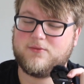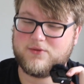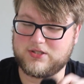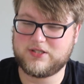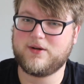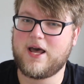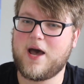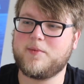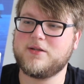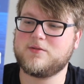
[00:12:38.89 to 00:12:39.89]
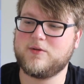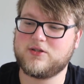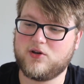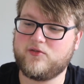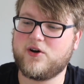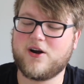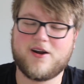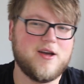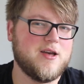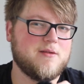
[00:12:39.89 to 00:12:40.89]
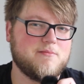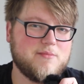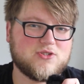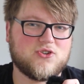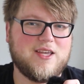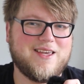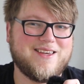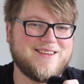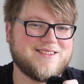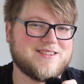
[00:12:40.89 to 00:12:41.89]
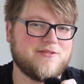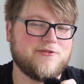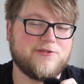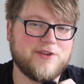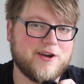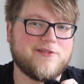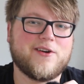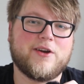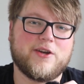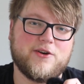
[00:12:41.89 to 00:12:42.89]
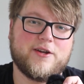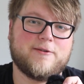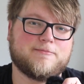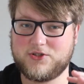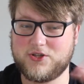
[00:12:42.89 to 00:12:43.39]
We'll see what happens, but so far, Misery is very, very good.